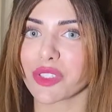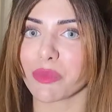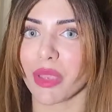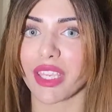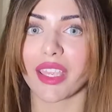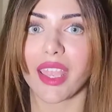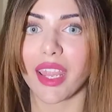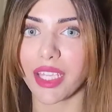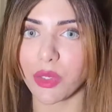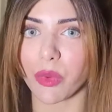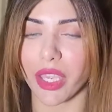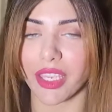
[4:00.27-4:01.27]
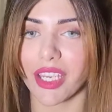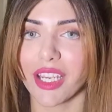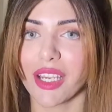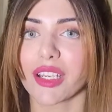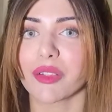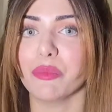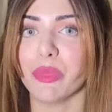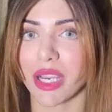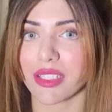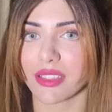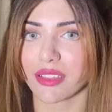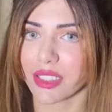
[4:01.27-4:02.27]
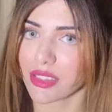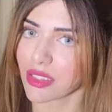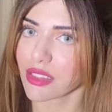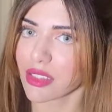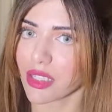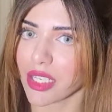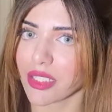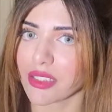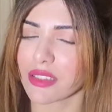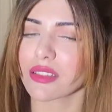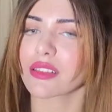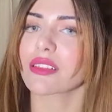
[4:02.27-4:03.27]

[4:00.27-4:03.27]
make anyway. But listen to this